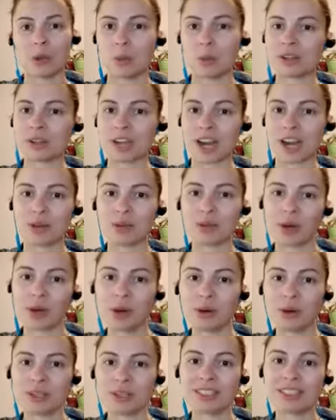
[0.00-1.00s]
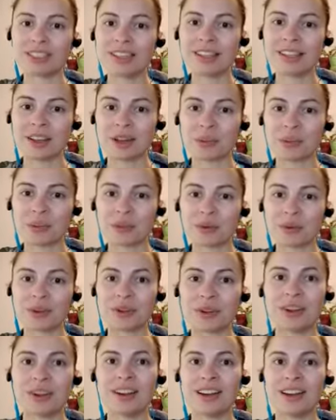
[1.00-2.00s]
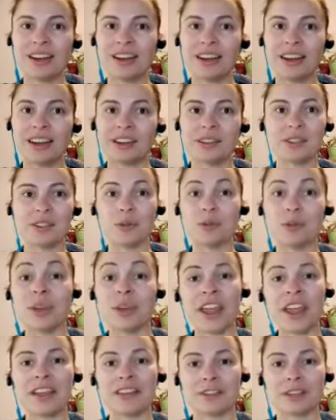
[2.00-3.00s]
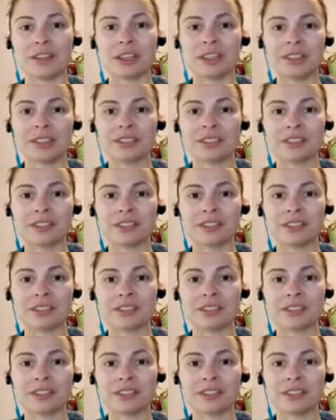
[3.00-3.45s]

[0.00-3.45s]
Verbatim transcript: So even just changing what time to go to sleep is a behavior.